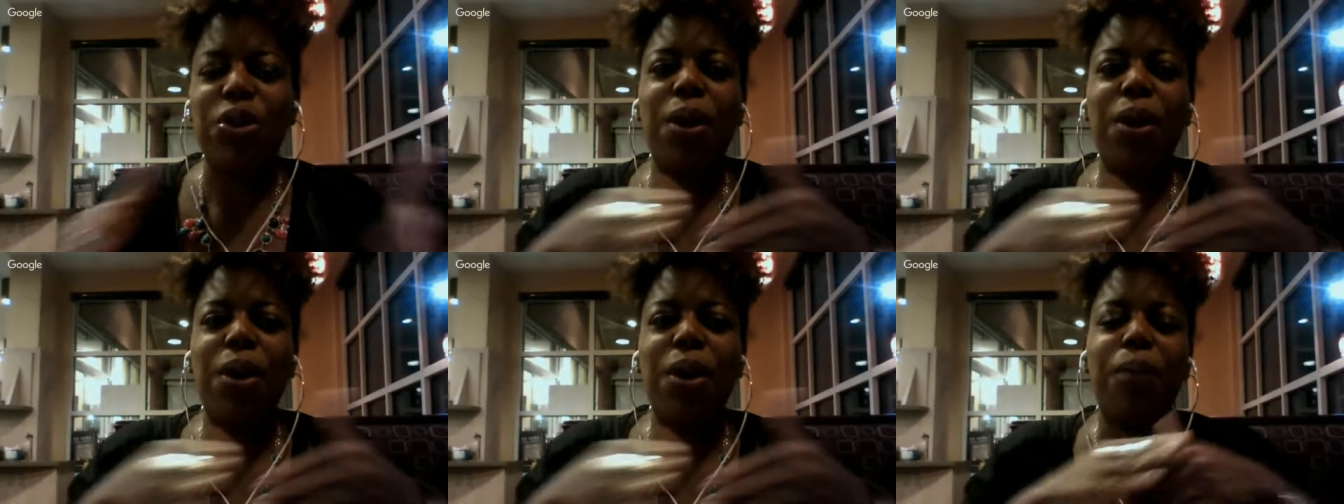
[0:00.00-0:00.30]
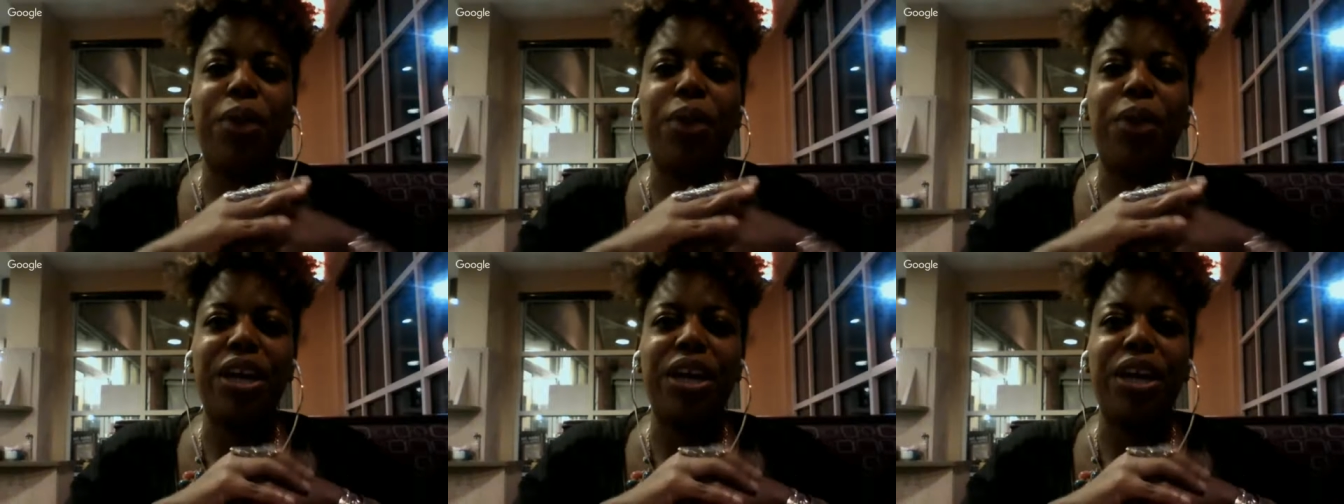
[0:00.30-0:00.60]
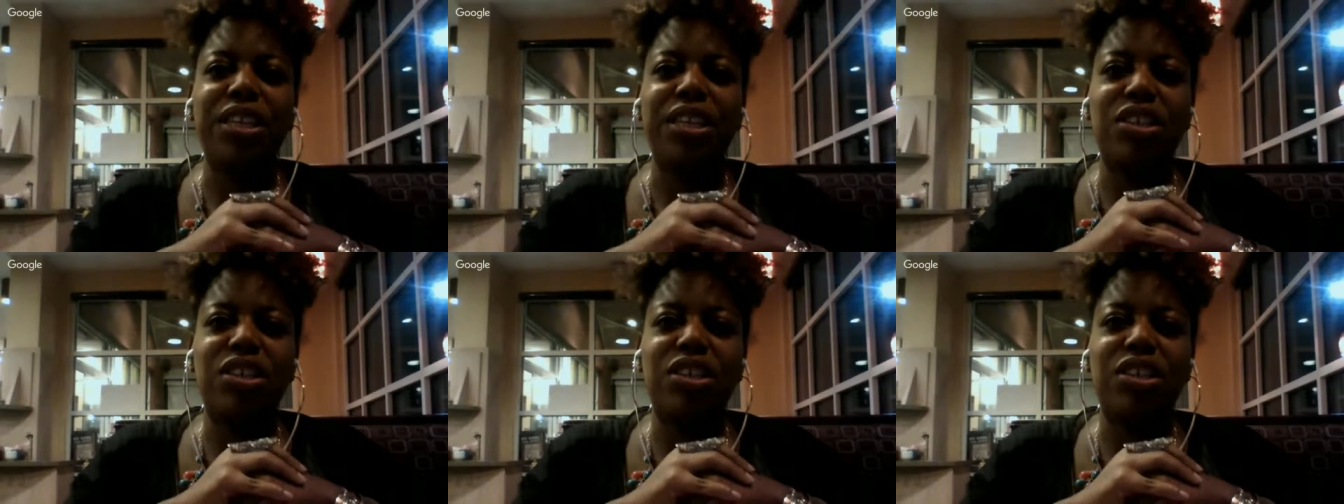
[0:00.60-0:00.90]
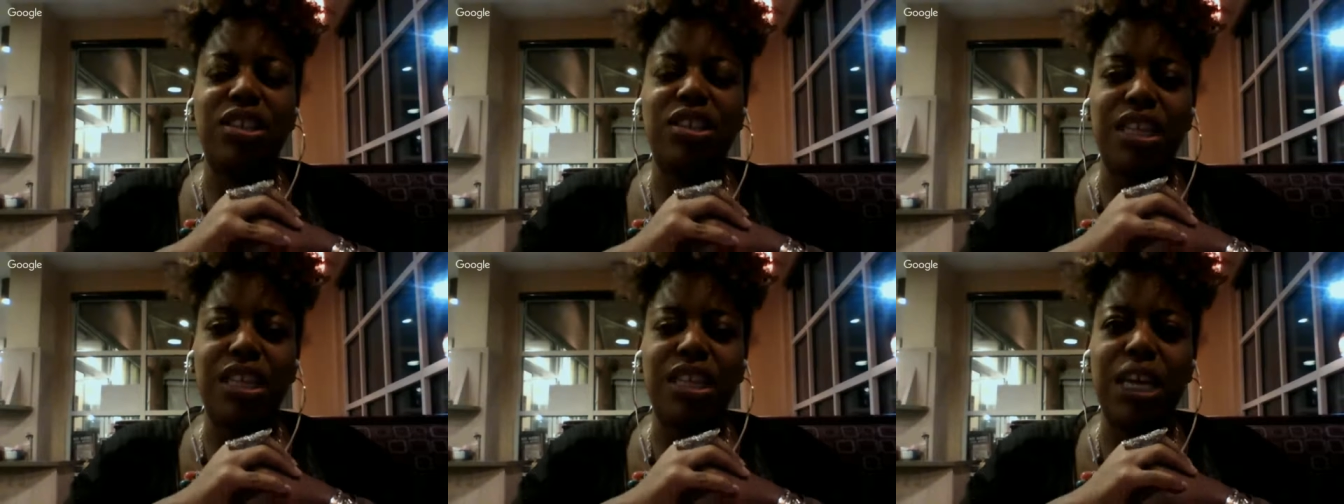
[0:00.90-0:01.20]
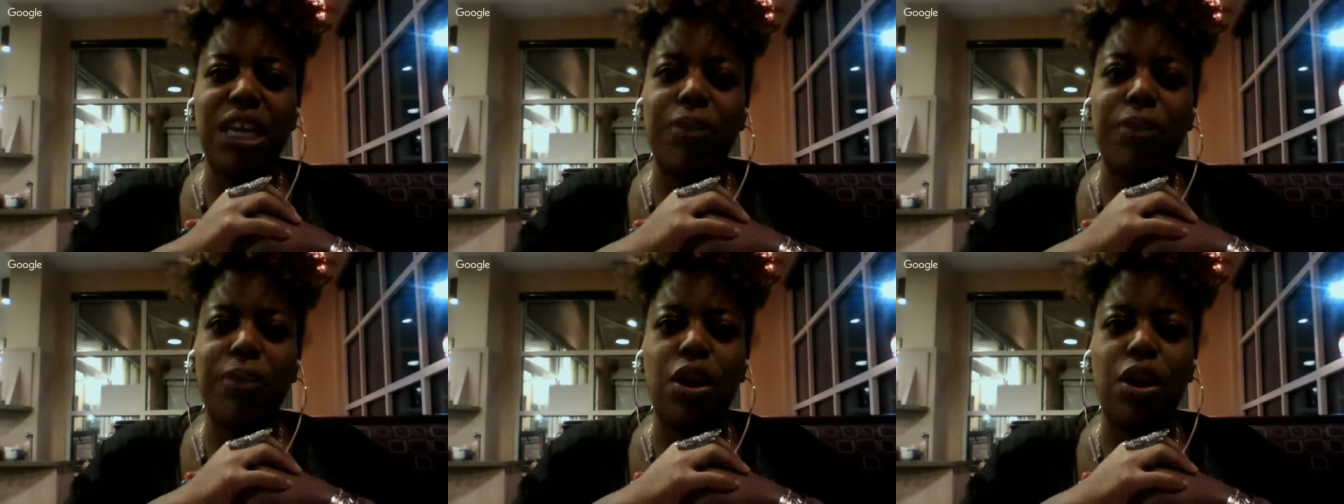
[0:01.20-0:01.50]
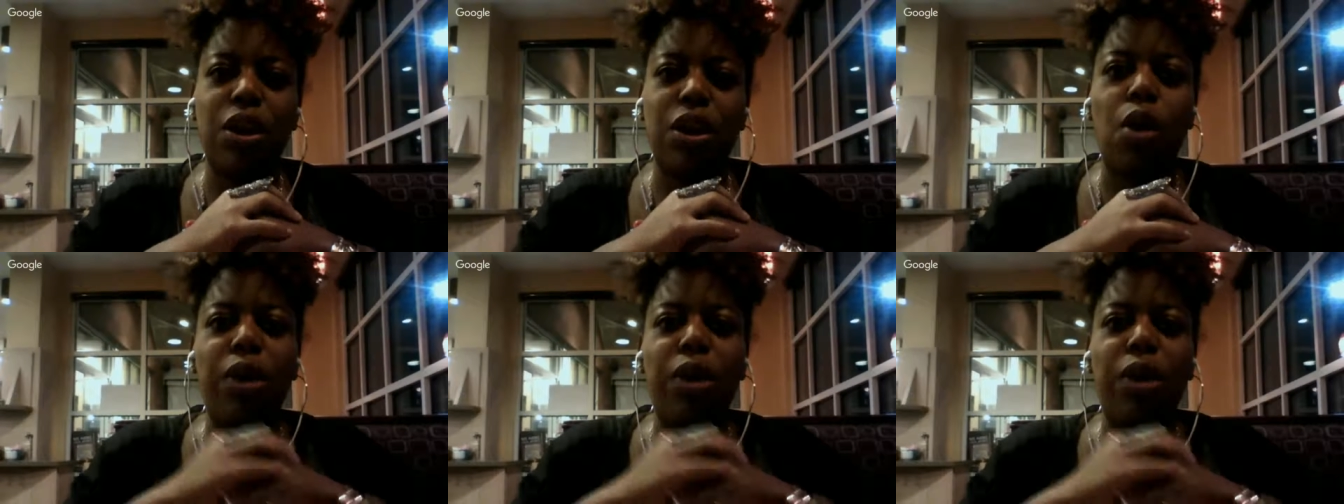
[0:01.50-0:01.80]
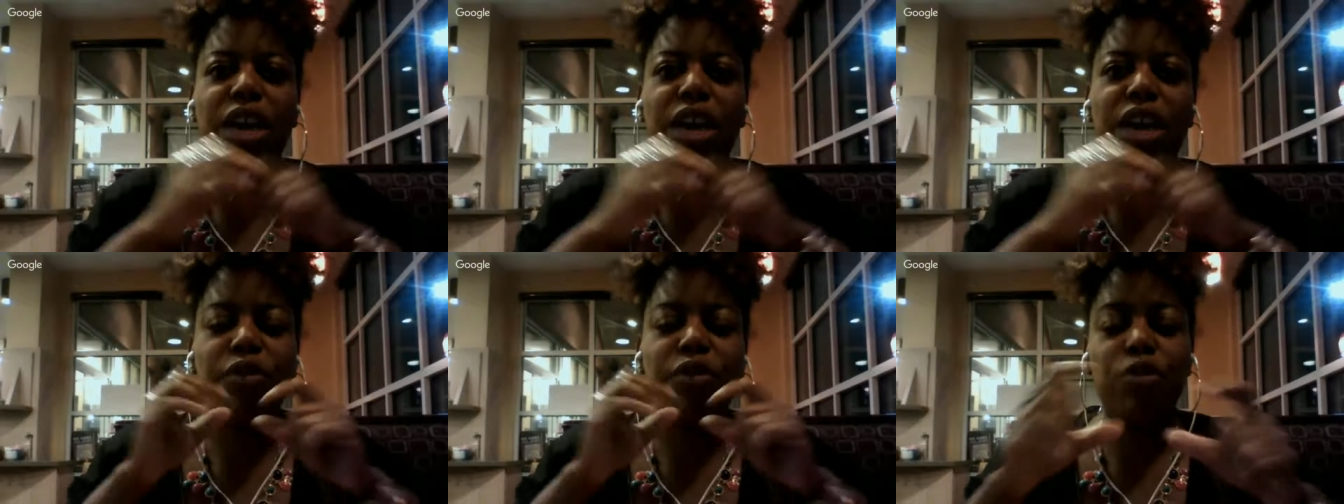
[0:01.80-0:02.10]
But just to keep it going, if
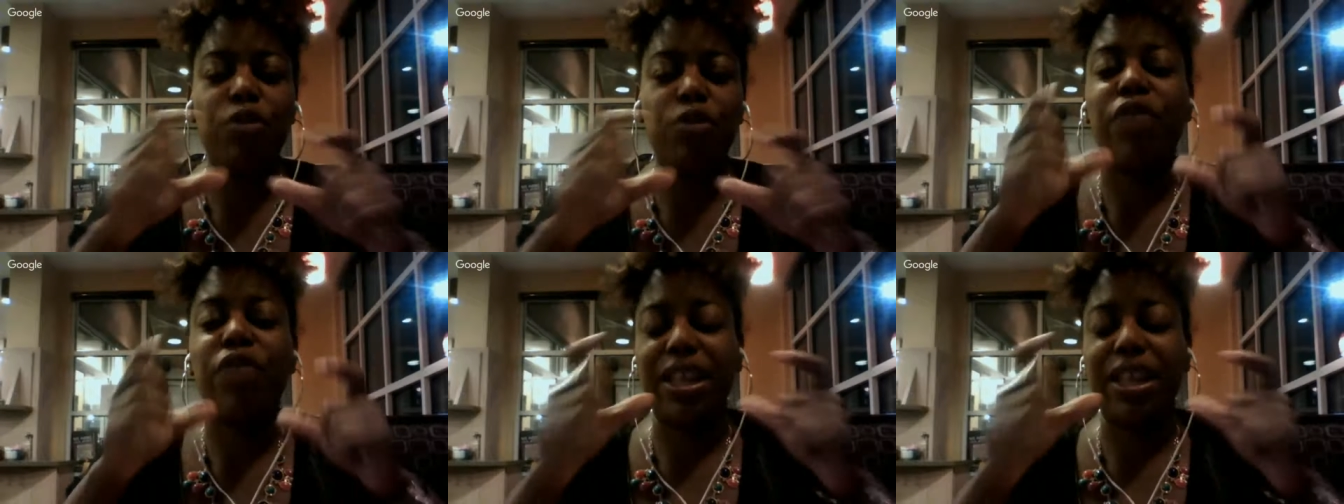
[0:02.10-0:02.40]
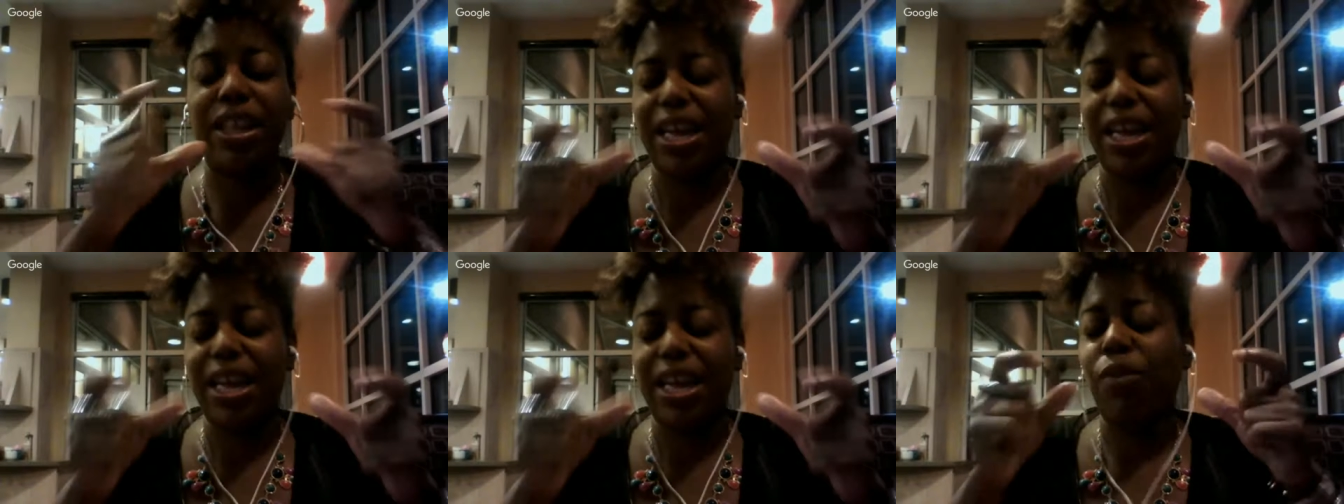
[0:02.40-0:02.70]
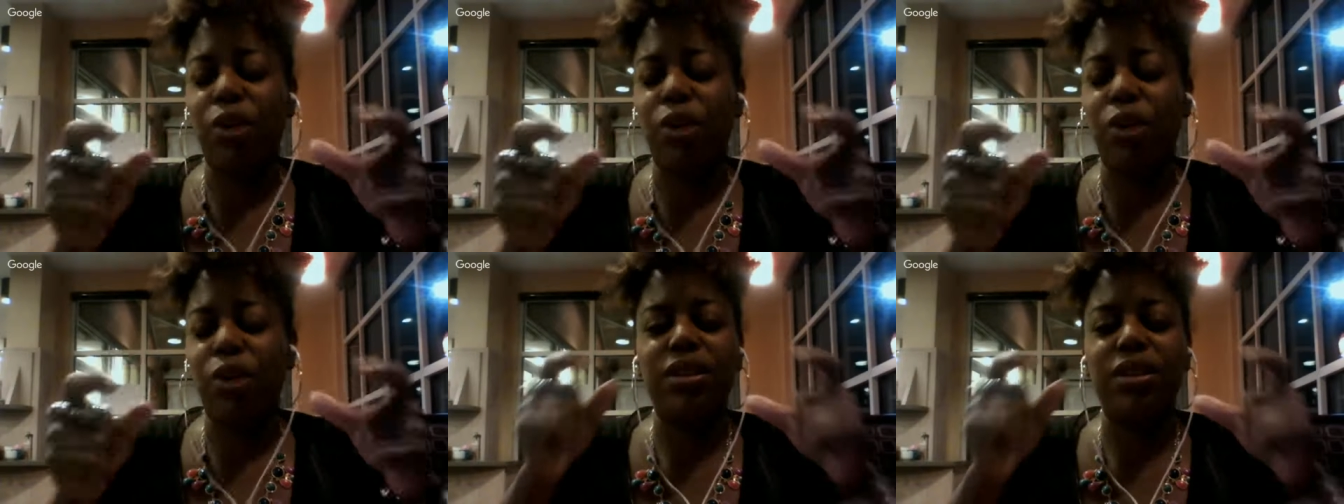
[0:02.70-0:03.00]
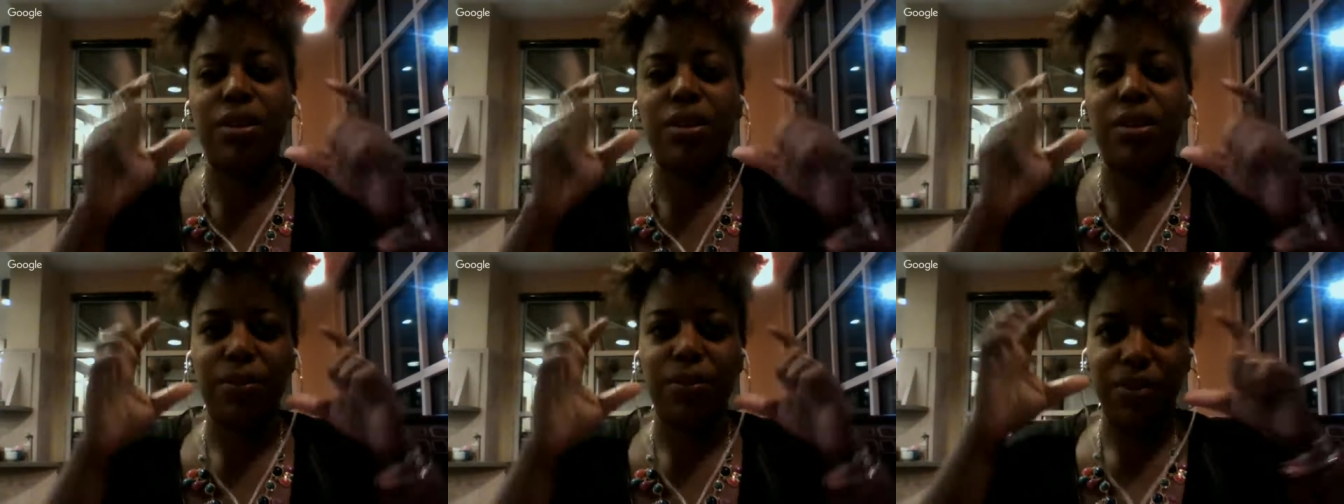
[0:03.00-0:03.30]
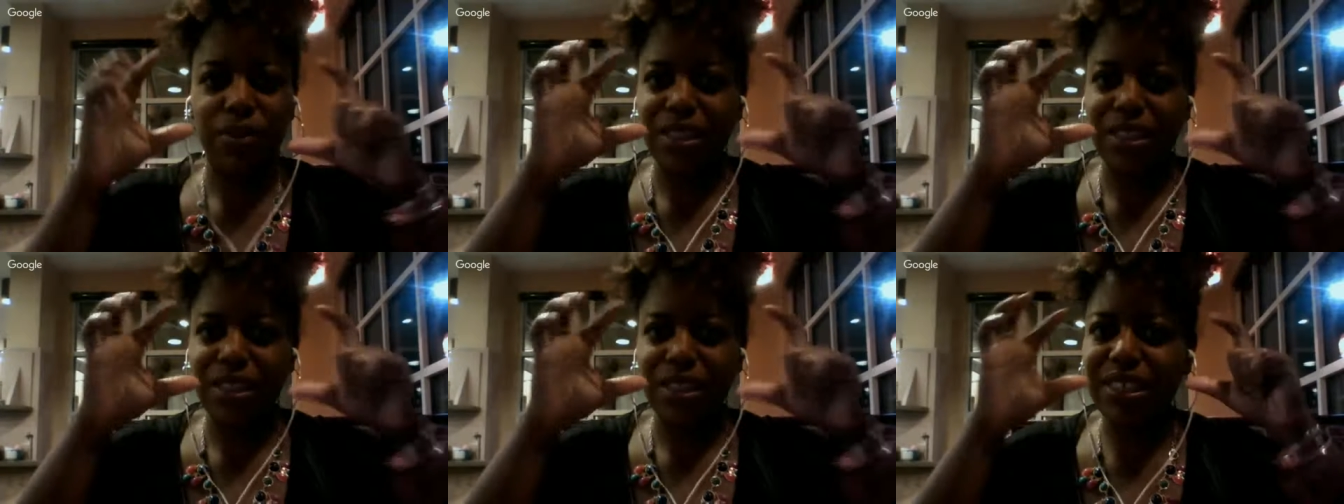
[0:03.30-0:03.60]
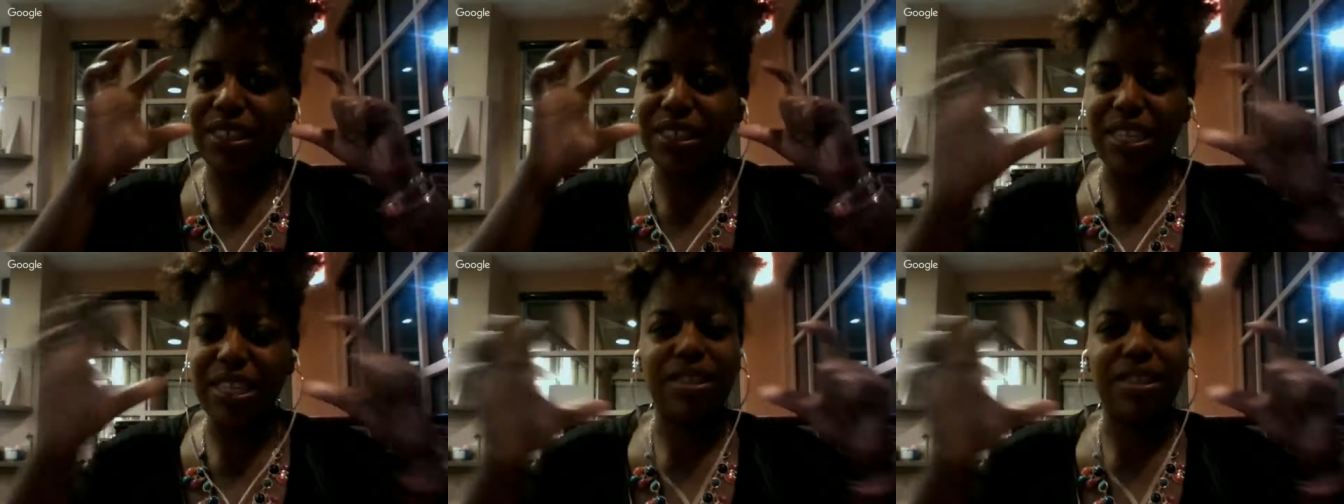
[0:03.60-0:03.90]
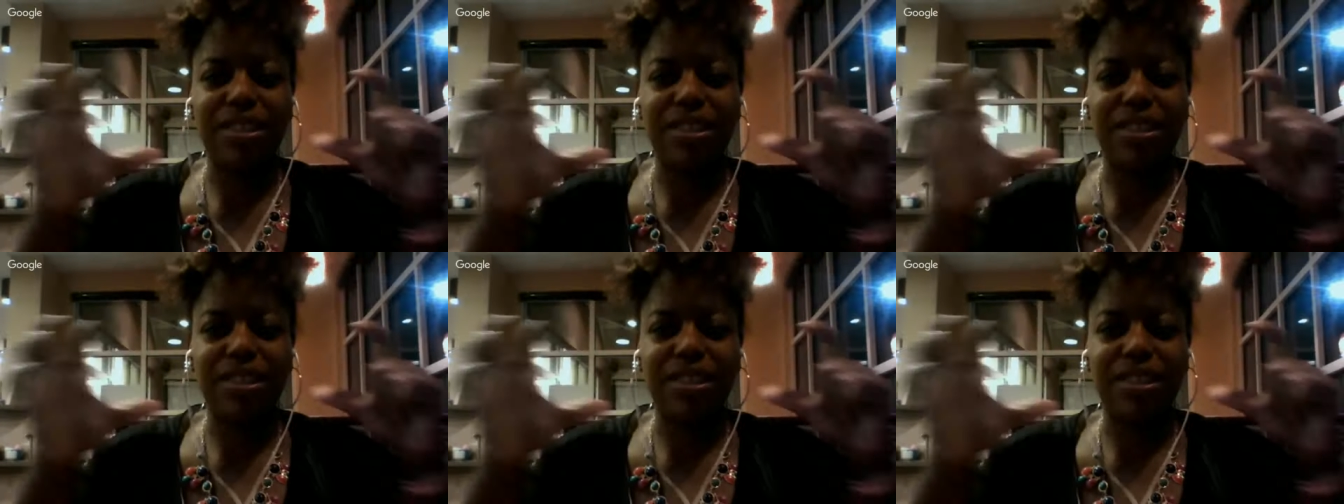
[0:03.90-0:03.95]
you write that one sentence